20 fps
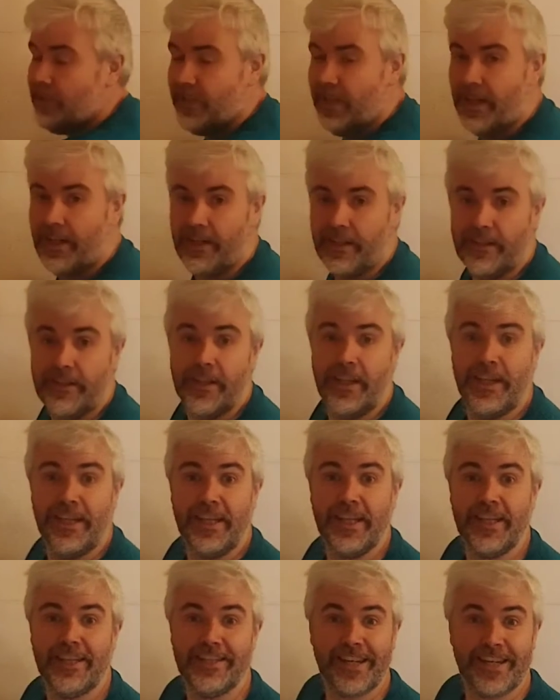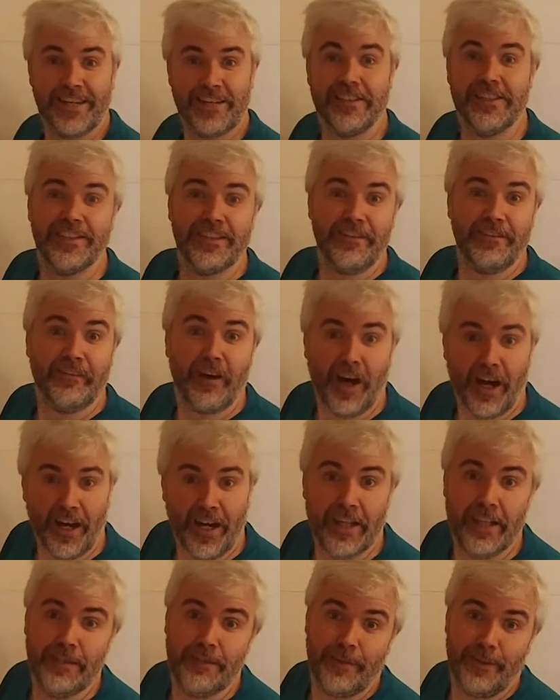second is actually
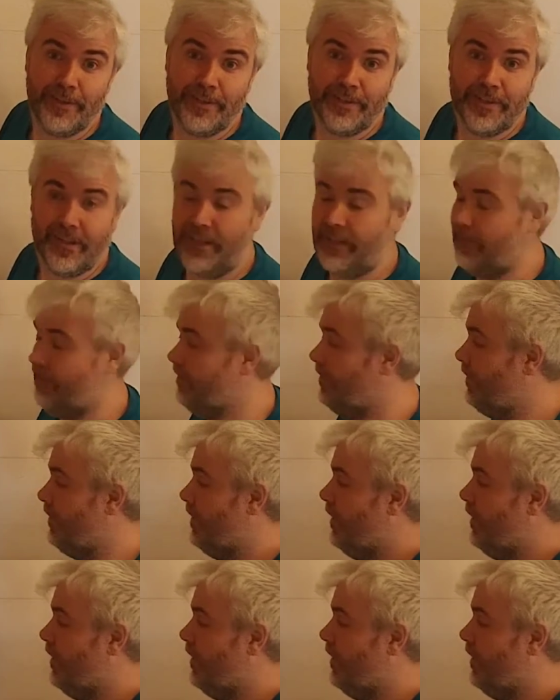divide by second.